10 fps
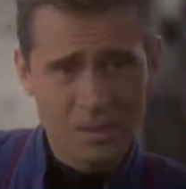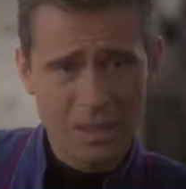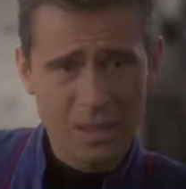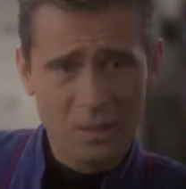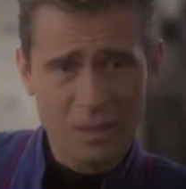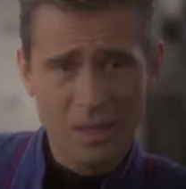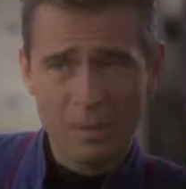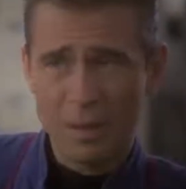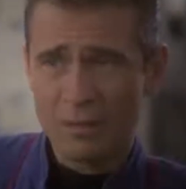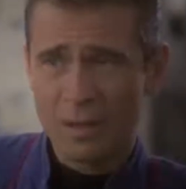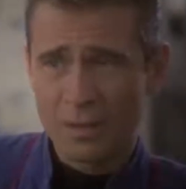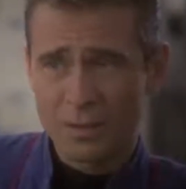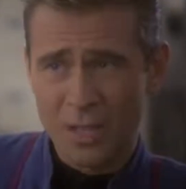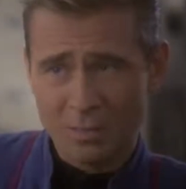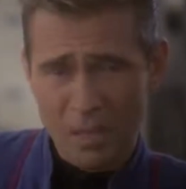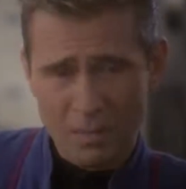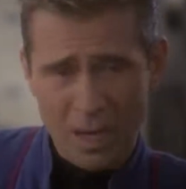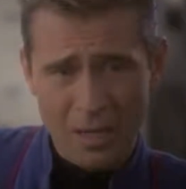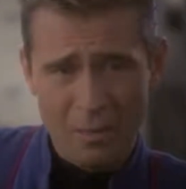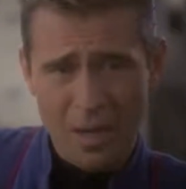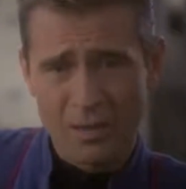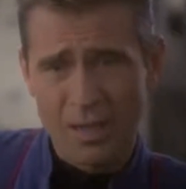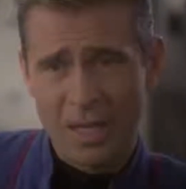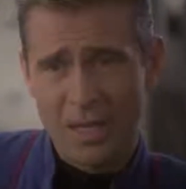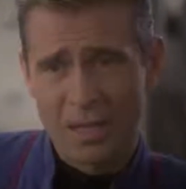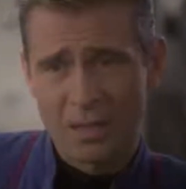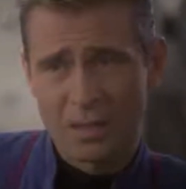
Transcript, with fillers: I don't think I'm ever going to change my mind about that.